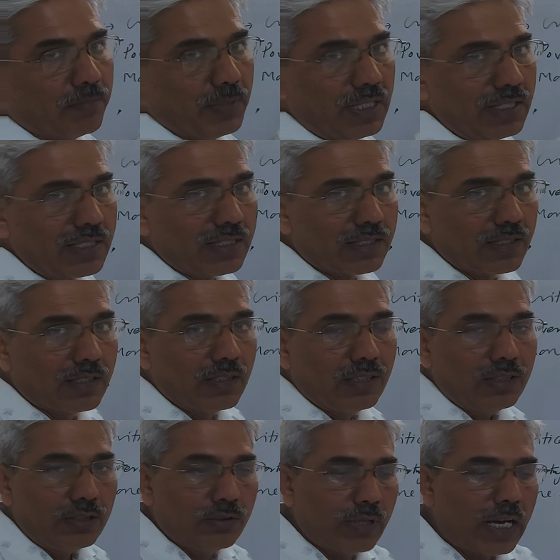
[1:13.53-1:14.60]
means
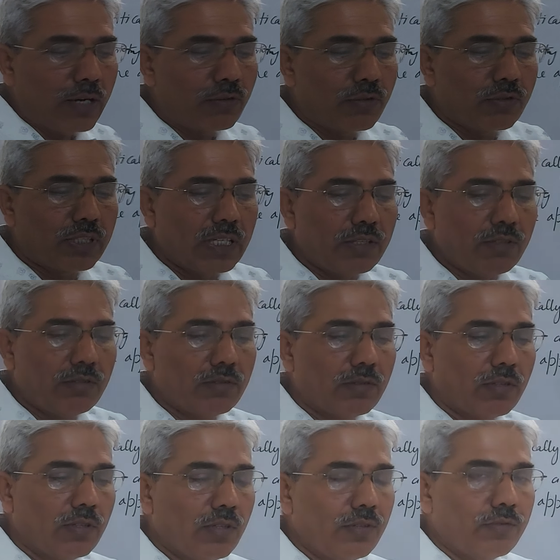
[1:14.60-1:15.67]
you have to give
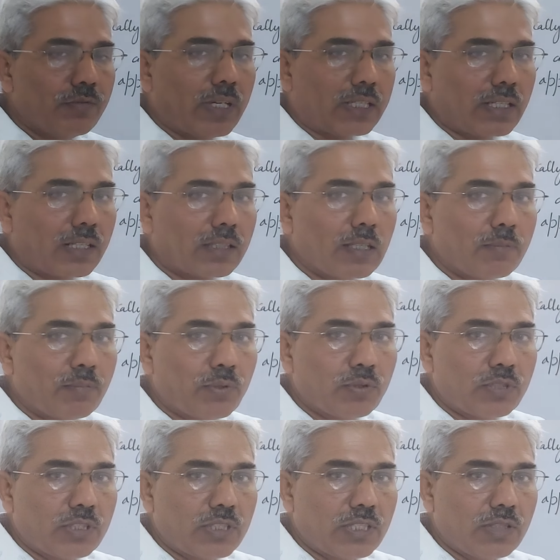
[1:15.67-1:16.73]
what are the
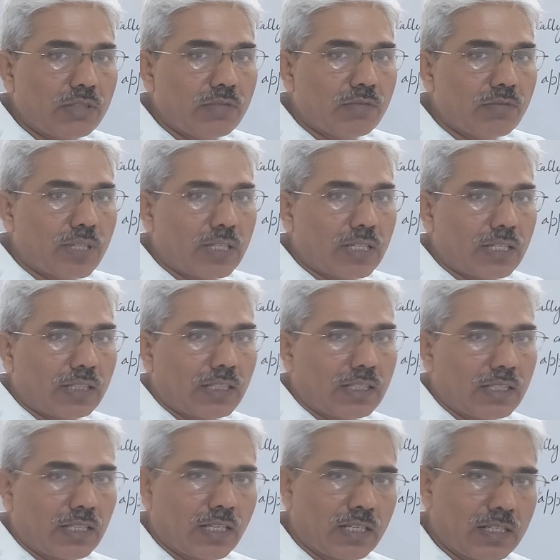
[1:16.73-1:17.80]
positive, what are the
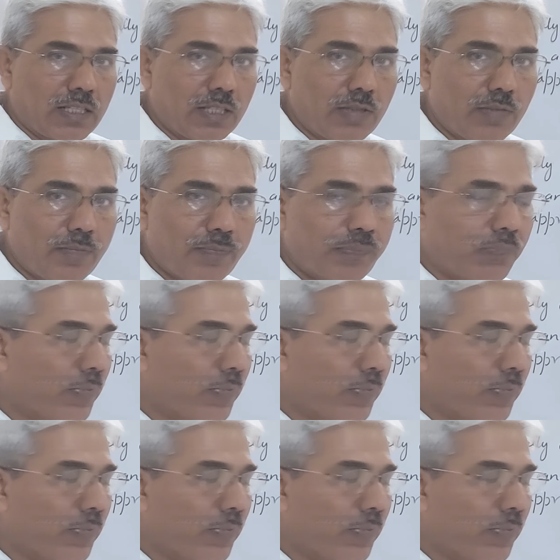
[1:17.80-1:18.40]
negative